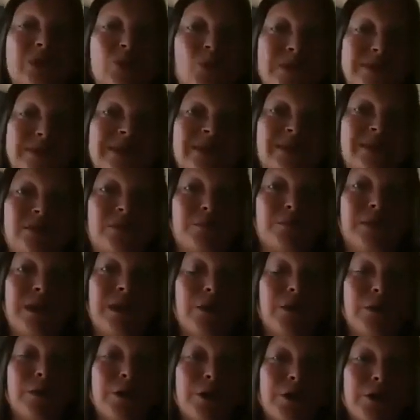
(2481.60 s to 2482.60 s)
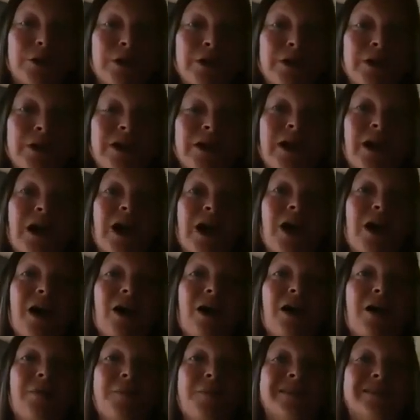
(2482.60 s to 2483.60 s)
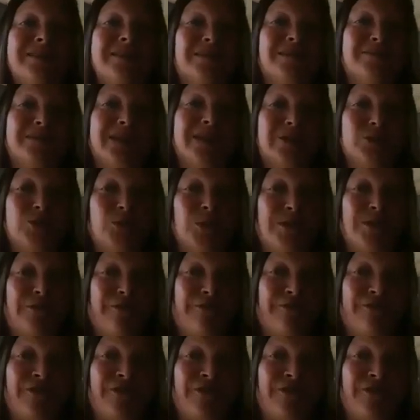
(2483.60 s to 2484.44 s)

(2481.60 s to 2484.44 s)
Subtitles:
what's in the mirror, and sometimes we